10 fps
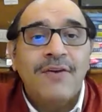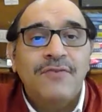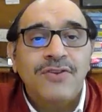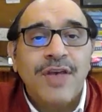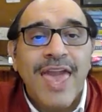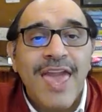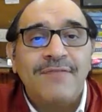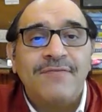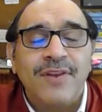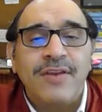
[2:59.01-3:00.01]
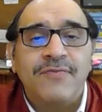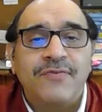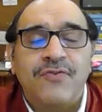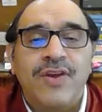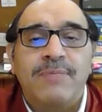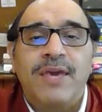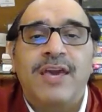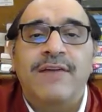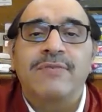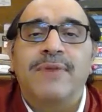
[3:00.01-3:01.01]
for every freebie
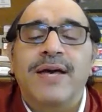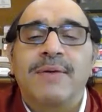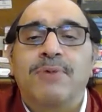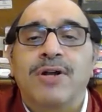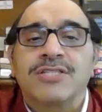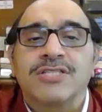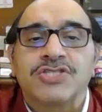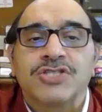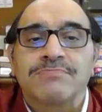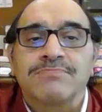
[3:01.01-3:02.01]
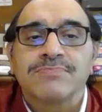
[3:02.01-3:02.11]
given by a politician.